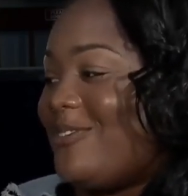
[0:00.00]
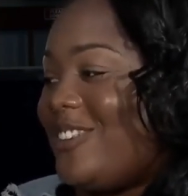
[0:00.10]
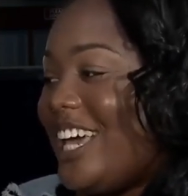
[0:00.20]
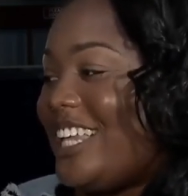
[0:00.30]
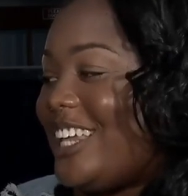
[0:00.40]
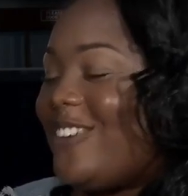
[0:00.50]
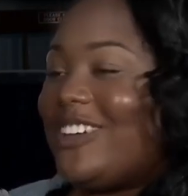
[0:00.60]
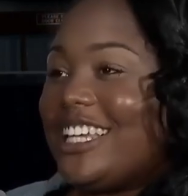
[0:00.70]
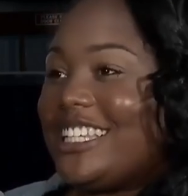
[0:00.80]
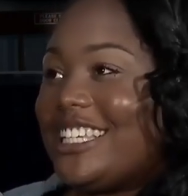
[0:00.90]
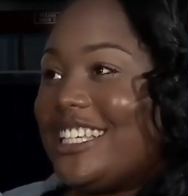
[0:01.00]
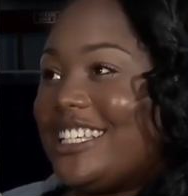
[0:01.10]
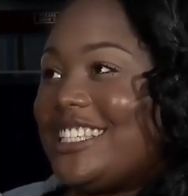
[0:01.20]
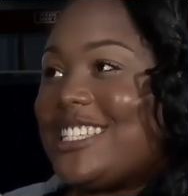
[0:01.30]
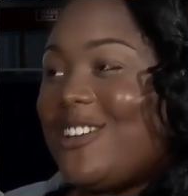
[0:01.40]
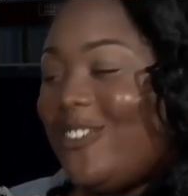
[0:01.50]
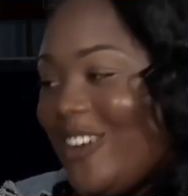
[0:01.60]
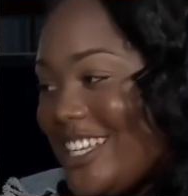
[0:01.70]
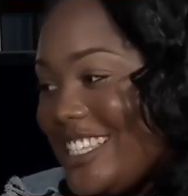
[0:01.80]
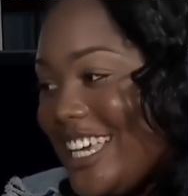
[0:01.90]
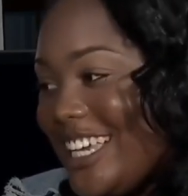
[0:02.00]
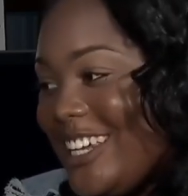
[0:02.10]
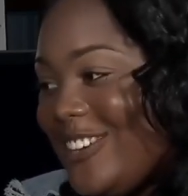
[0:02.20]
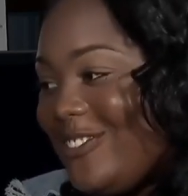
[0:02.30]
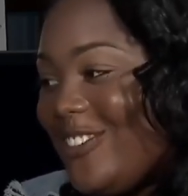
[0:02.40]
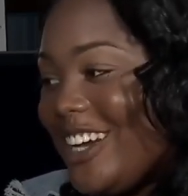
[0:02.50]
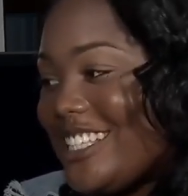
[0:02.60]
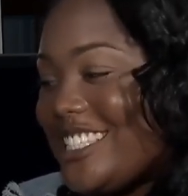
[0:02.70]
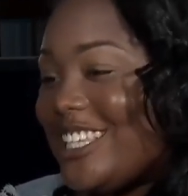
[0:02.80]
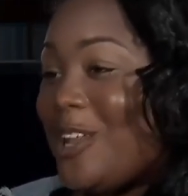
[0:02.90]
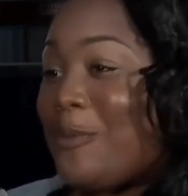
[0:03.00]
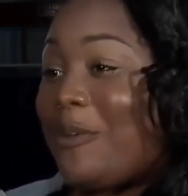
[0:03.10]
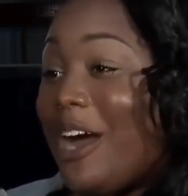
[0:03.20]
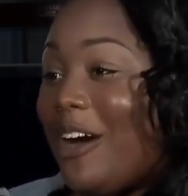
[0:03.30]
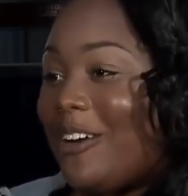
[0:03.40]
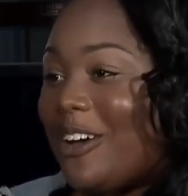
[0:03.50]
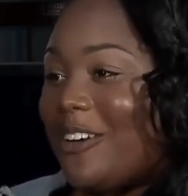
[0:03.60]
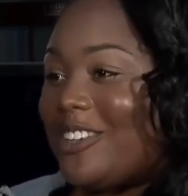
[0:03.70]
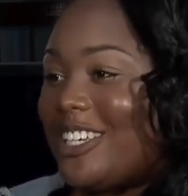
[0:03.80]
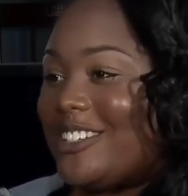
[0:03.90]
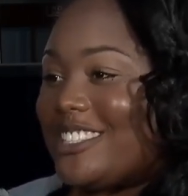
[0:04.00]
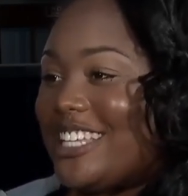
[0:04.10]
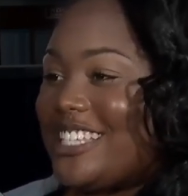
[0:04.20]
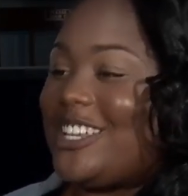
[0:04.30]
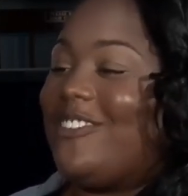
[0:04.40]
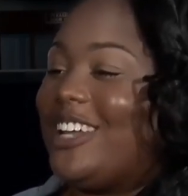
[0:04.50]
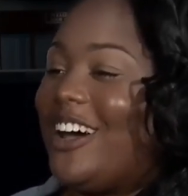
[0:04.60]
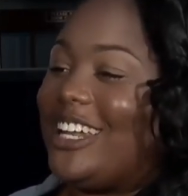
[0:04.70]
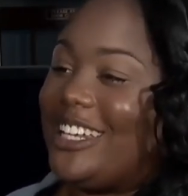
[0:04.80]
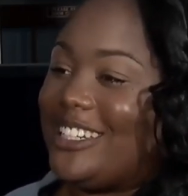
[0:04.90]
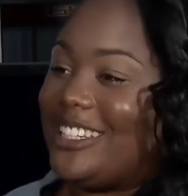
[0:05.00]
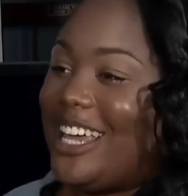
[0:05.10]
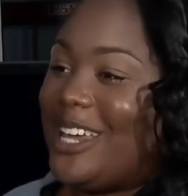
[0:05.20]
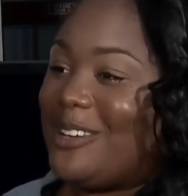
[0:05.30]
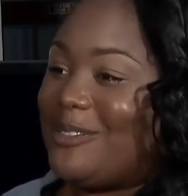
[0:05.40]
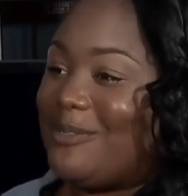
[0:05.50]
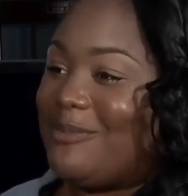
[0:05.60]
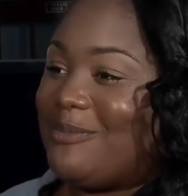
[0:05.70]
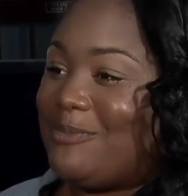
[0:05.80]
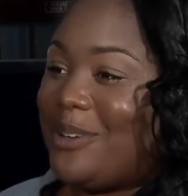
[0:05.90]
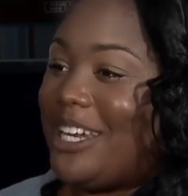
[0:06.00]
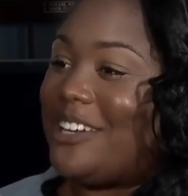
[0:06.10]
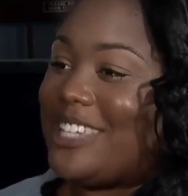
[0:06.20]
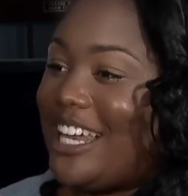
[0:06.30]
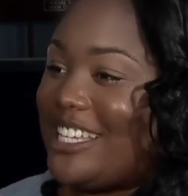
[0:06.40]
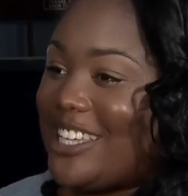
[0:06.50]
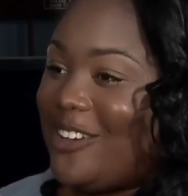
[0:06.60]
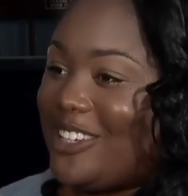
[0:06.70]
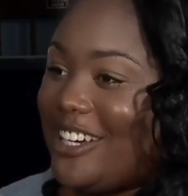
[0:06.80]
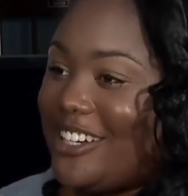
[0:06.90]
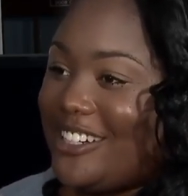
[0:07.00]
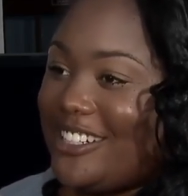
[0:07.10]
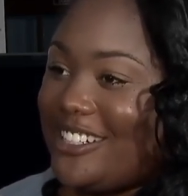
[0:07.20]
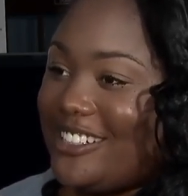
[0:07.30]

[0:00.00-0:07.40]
be a little bit disappointed, but still proud of the youth that's coming out and putting their talents out there.